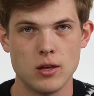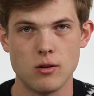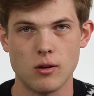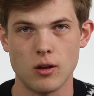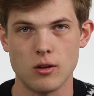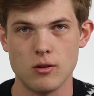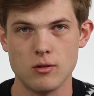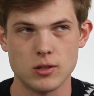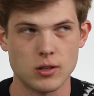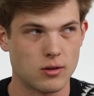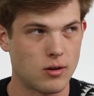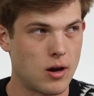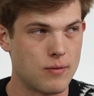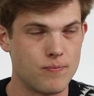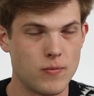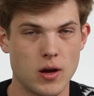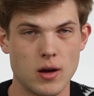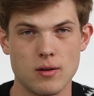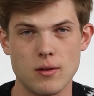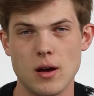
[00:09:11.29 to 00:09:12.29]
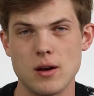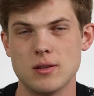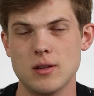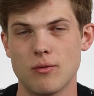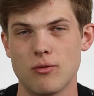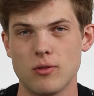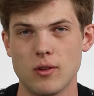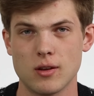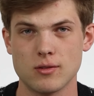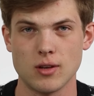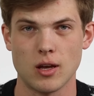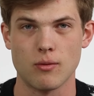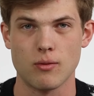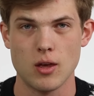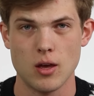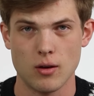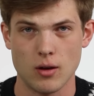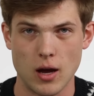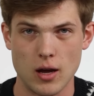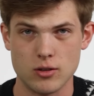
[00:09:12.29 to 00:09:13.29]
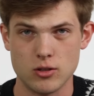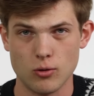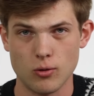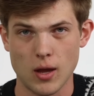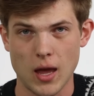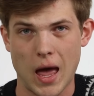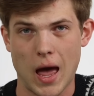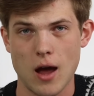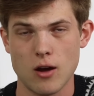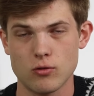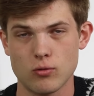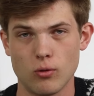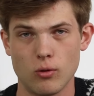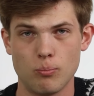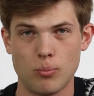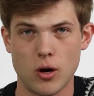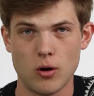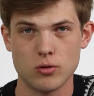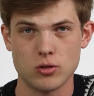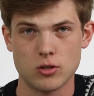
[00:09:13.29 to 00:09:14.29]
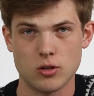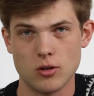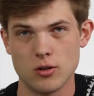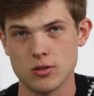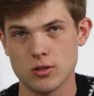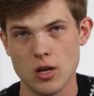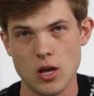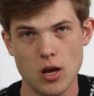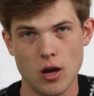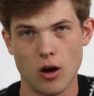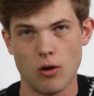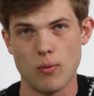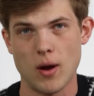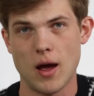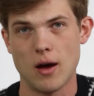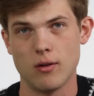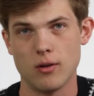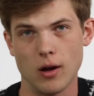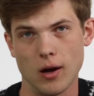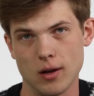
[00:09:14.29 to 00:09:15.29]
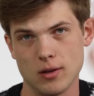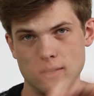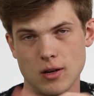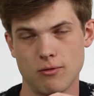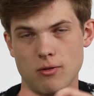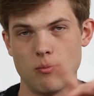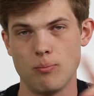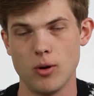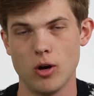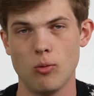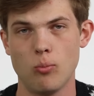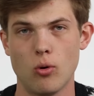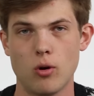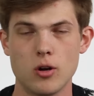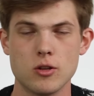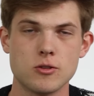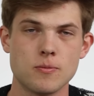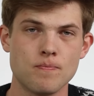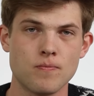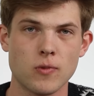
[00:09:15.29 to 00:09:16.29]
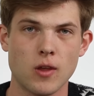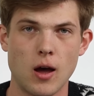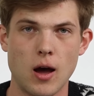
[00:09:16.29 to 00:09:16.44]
You can use a, a, a different things like uh, doing actual posters around on different billboards.